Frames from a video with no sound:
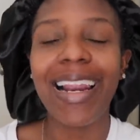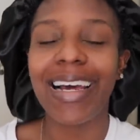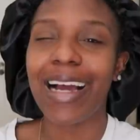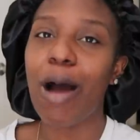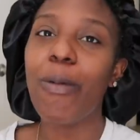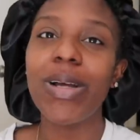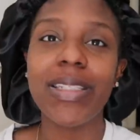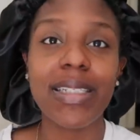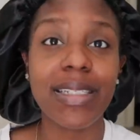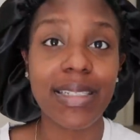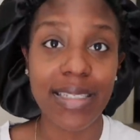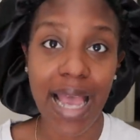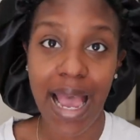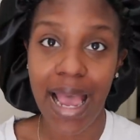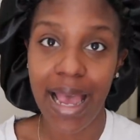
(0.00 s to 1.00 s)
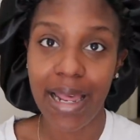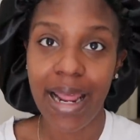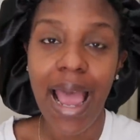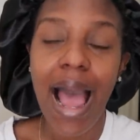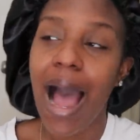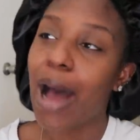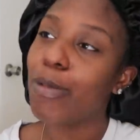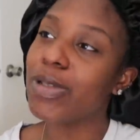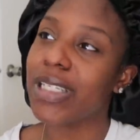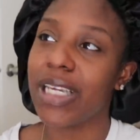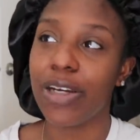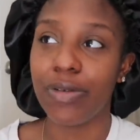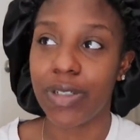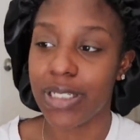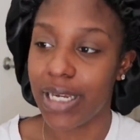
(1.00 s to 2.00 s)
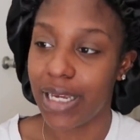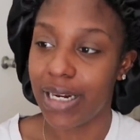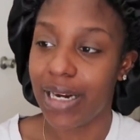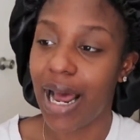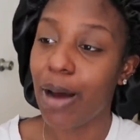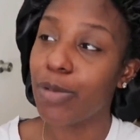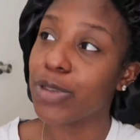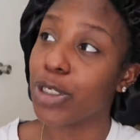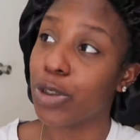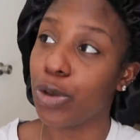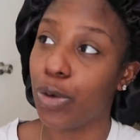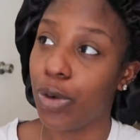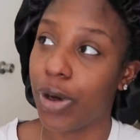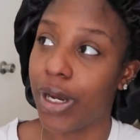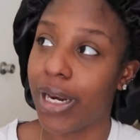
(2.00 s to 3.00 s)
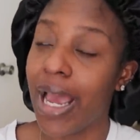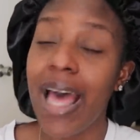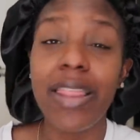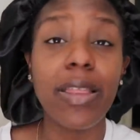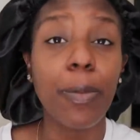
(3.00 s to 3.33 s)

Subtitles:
Like, I wasn't sad. I was irritated. I was annoyed.